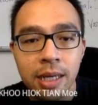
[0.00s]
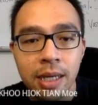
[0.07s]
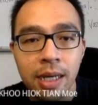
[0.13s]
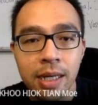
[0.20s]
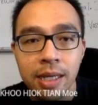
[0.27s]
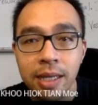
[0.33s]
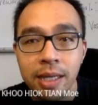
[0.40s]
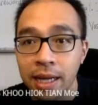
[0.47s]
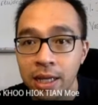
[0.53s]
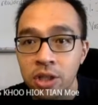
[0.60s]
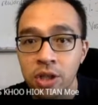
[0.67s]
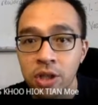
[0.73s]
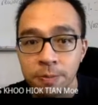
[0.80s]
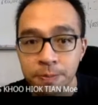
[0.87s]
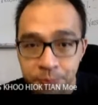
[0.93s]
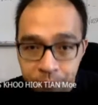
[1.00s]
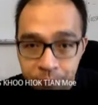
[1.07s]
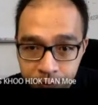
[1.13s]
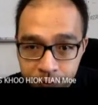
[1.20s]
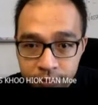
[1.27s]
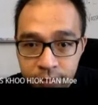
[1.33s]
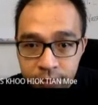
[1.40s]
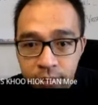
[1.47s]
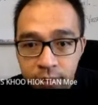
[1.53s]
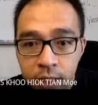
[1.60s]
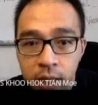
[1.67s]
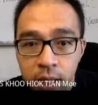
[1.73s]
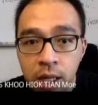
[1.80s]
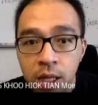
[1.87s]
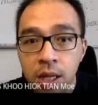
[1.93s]
electron.
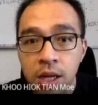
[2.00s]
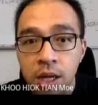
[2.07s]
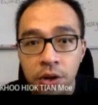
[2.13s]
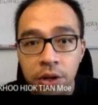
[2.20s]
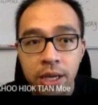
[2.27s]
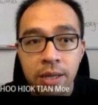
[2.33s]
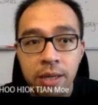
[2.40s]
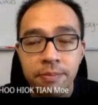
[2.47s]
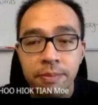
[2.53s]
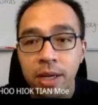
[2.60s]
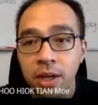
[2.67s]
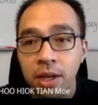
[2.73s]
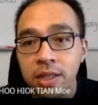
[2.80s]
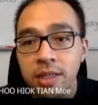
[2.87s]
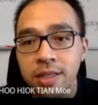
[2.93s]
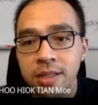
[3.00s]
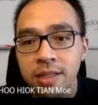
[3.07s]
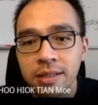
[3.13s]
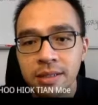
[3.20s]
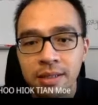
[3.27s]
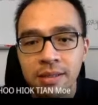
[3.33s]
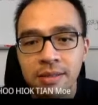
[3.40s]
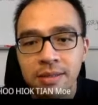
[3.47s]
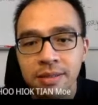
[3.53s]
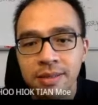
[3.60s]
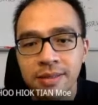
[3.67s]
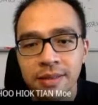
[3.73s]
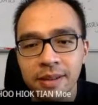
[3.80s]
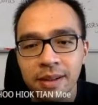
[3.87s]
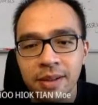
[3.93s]
Okay, because
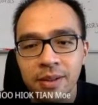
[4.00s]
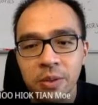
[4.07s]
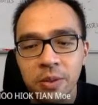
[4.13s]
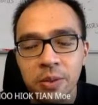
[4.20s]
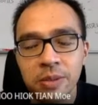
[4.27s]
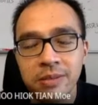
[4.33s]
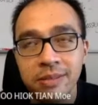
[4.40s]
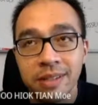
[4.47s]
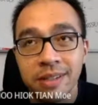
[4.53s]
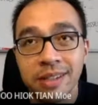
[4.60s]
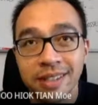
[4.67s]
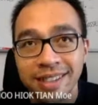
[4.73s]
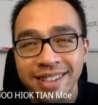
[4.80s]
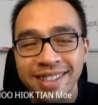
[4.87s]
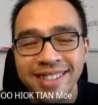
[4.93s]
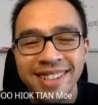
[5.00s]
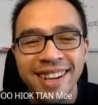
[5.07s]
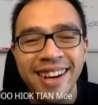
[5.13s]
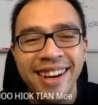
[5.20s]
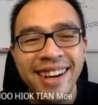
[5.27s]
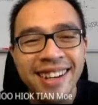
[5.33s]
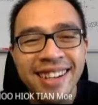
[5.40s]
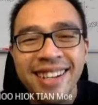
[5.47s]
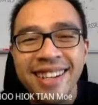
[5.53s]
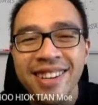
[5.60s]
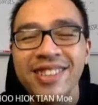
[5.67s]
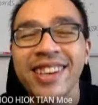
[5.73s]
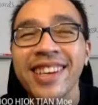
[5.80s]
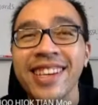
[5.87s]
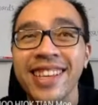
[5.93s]
the
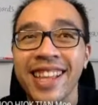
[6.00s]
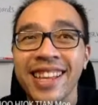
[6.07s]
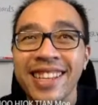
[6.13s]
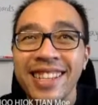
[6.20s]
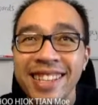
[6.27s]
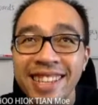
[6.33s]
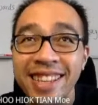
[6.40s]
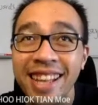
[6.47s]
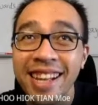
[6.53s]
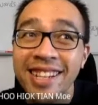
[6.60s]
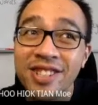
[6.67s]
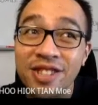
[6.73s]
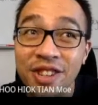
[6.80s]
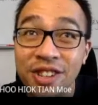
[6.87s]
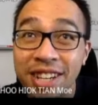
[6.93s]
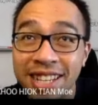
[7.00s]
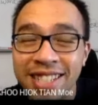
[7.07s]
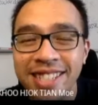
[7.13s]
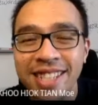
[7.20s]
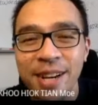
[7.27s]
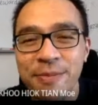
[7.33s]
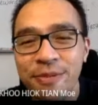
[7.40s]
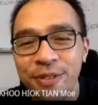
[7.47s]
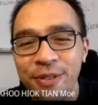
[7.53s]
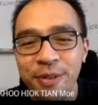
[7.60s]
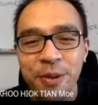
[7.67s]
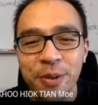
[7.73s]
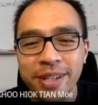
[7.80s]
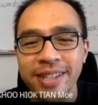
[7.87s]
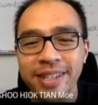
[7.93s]
okay, electronics comes from the
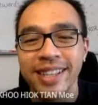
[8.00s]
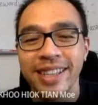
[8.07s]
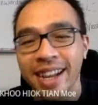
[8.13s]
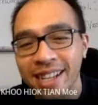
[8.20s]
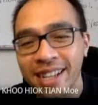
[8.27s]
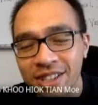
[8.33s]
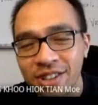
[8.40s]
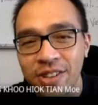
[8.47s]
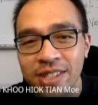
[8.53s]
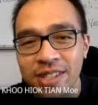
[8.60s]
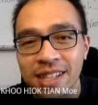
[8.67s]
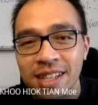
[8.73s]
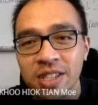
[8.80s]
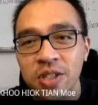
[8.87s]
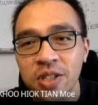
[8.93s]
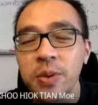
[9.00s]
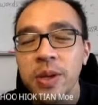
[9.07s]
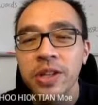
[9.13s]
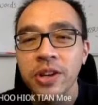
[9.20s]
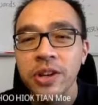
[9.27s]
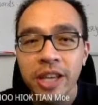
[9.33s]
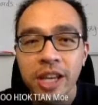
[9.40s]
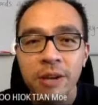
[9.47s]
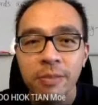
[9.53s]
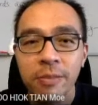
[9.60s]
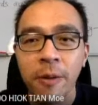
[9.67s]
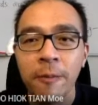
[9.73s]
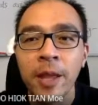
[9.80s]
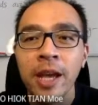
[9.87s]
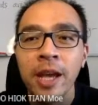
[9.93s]
word electrons. So we're talking
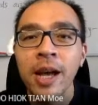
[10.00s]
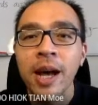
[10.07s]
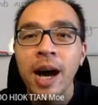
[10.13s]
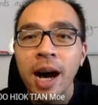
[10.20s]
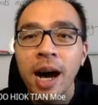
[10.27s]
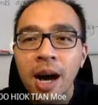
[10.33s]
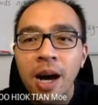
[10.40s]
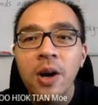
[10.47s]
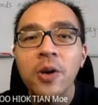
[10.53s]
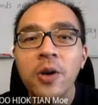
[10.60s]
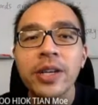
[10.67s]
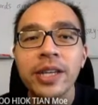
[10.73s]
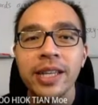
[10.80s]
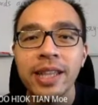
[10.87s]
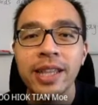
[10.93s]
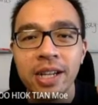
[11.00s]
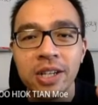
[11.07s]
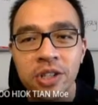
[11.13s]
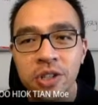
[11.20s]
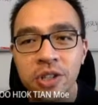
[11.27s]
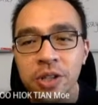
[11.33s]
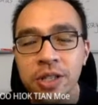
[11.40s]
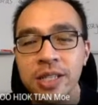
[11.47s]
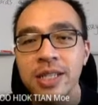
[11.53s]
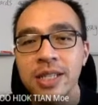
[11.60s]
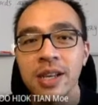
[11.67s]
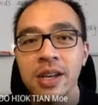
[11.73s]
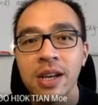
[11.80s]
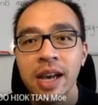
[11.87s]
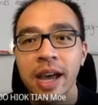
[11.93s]
about how electrons
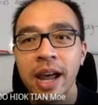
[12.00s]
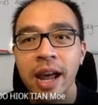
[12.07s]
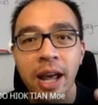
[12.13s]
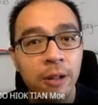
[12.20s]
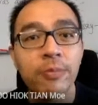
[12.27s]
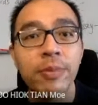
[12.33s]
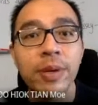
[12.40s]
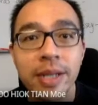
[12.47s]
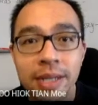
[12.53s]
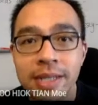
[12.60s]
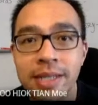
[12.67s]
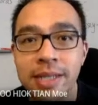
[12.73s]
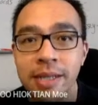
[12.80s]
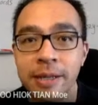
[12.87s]
help us,